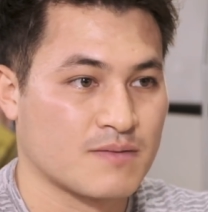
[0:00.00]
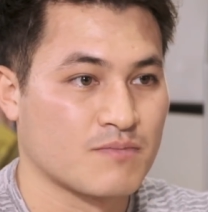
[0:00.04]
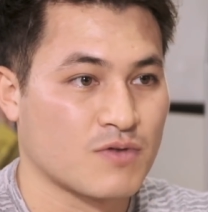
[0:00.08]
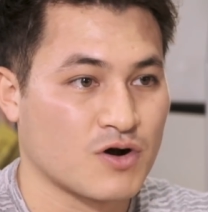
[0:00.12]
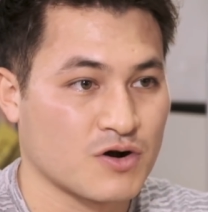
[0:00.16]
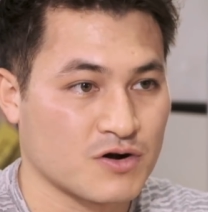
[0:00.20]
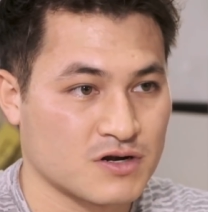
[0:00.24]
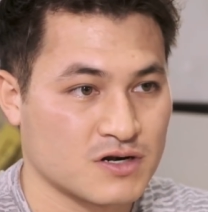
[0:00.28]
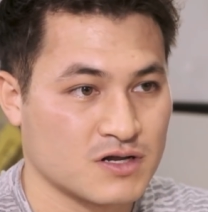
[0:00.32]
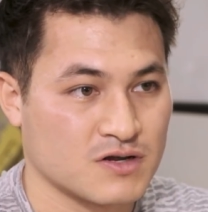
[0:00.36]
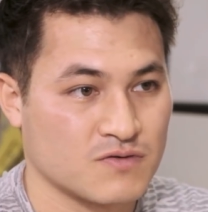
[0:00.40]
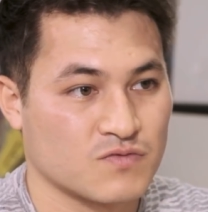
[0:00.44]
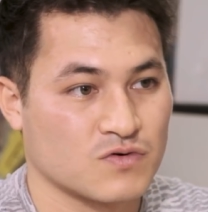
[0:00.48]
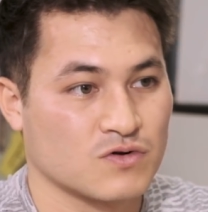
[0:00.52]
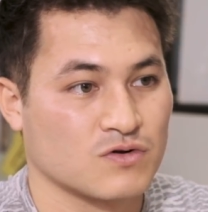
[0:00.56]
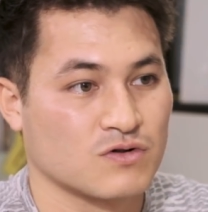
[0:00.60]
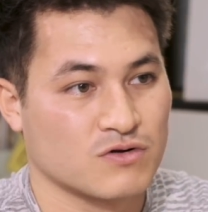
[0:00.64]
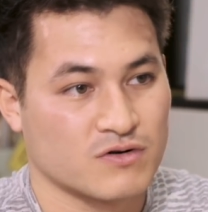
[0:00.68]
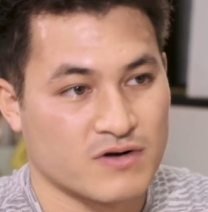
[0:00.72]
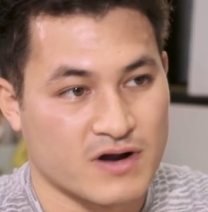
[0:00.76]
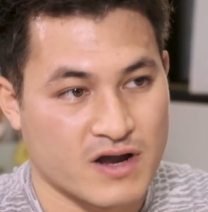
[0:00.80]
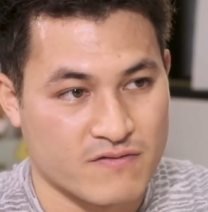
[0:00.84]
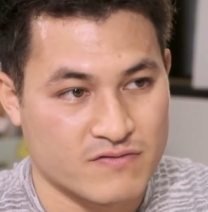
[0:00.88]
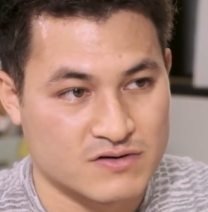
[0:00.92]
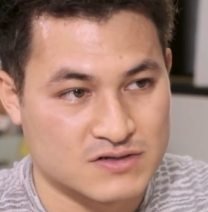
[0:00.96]
marketing role
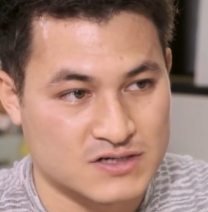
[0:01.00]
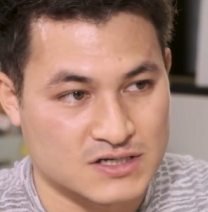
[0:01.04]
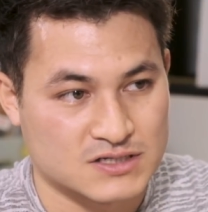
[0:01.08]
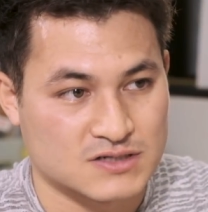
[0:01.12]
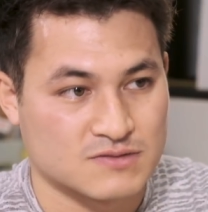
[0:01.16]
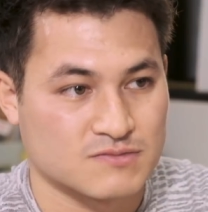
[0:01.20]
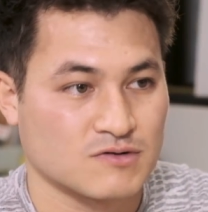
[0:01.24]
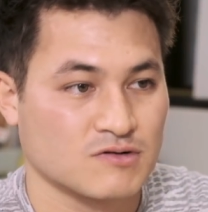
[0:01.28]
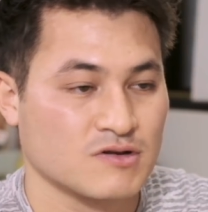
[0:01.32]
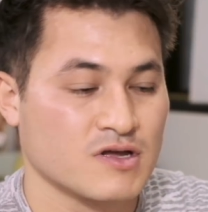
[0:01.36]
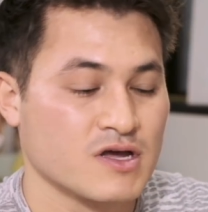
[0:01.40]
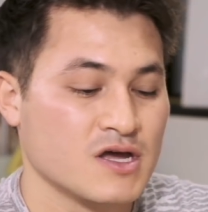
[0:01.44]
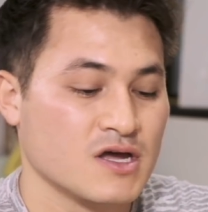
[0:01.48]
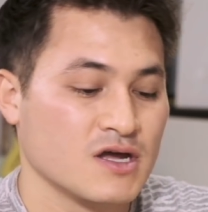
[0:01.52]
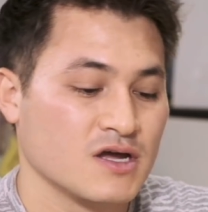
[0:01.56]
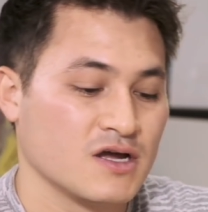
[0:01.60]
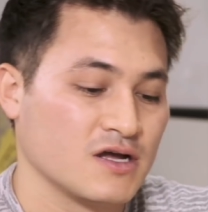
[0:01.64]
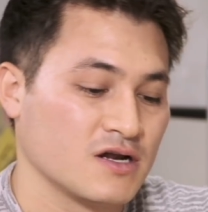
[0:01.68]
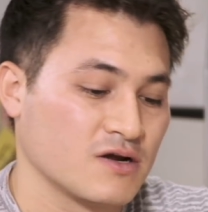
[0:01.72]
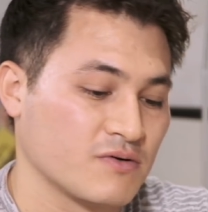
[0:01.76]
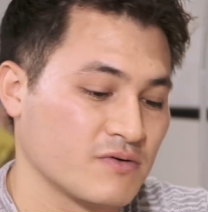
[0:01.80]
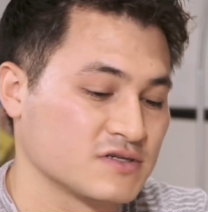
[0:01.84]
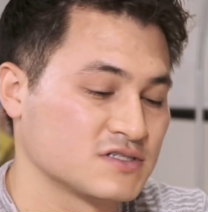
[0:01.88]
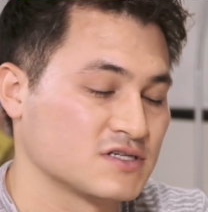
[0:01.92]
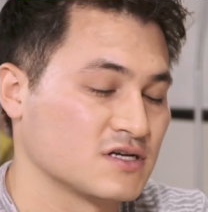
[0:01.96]
or advertising role,
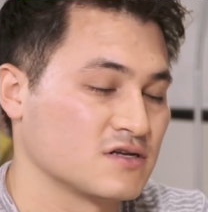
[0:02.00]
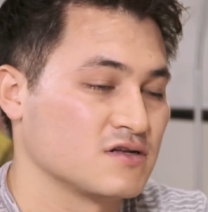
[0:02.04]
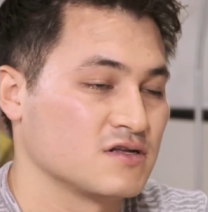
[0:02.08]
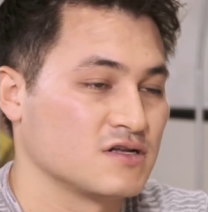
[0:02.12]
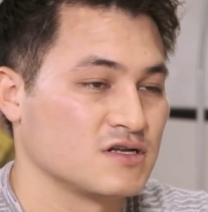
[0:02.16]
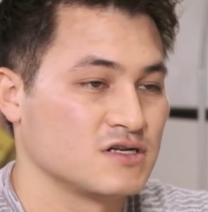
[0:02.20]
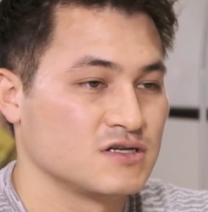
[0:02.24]
it always said